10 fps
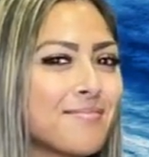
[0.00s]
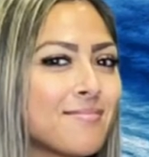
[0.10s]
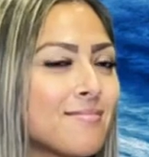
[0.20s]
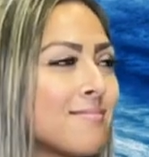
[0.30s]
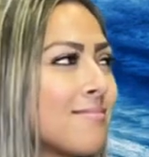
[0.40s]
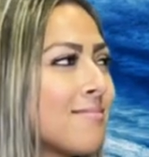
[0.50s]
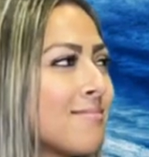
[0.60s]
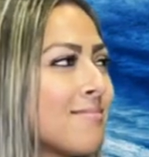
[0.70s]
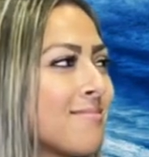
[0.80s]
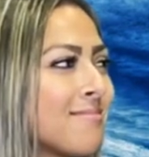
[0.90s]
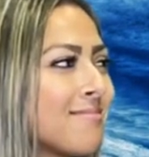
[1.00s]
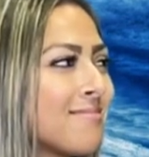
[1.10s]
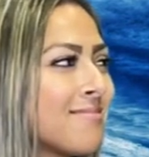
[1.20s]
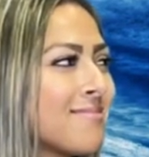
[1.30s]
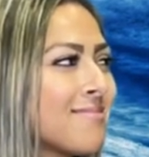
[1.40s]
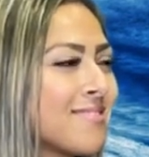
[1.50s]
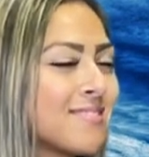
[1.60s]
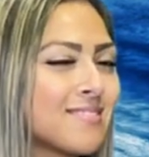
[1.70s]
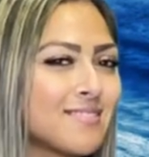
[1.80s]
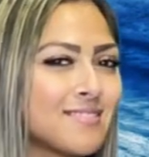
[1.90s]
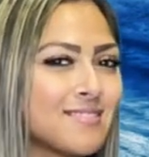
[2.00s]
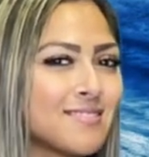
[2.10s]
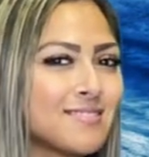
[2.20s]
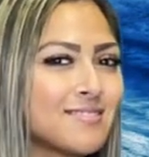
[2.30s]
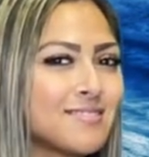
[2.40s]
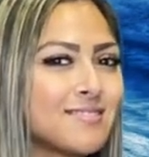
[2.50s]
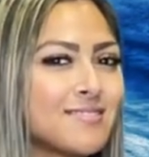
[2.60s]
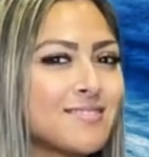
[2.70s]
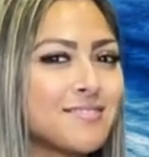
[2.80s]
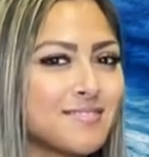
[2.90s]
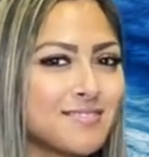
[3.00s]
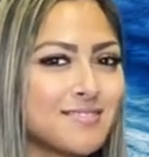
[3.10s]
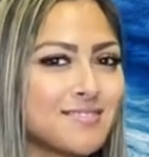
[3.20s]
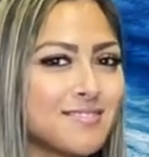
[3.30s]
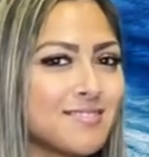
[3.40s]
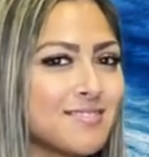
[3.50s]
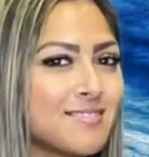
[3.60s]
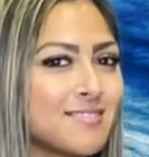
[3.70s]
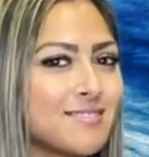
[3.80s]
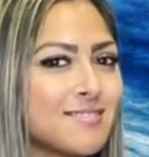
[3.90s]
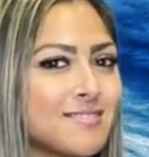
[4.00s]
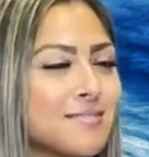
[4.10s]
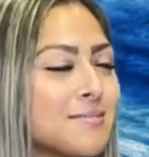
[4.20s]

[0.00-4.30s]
No words are spoken by the person on screen.